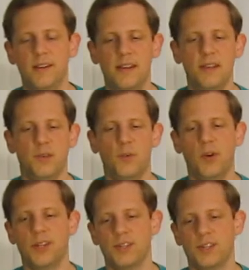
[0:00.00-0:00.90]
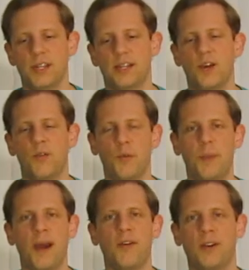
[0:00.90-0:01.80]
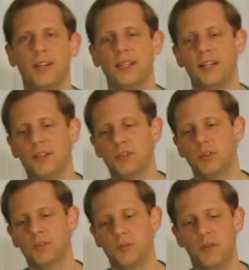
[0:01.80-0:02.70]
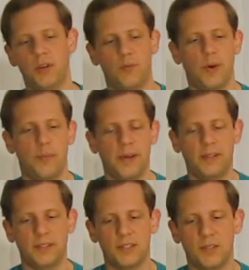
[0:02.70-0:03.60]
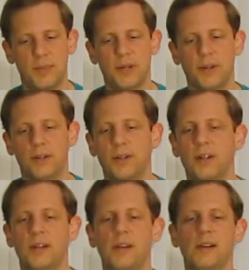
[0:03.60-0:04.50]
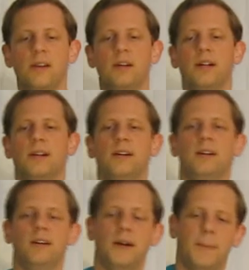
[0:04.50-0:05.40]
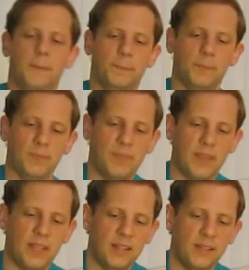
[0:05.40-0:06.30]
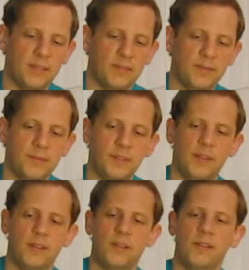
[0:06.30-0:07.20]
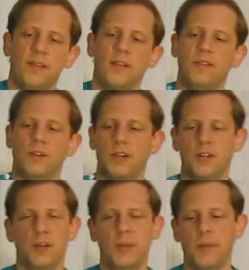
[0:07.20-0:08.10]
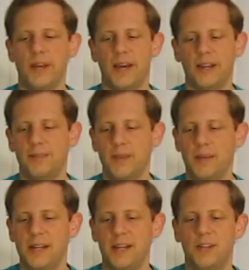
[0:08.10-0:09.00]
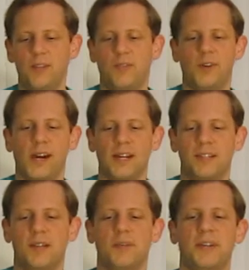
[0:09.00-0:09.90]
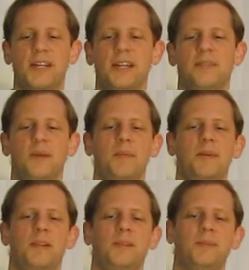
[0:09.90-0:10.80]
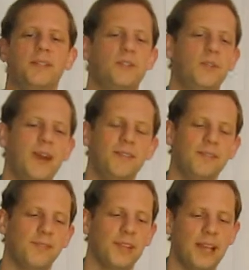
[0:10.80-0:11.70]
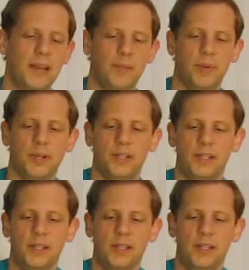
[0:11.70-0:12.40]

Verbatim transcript: neither one is like overpowering the other. It was a very well balanced beer. Um, very good. Maybe not. Maybe not good for a hot summer day. It's maybe a little bit too heavy for that, but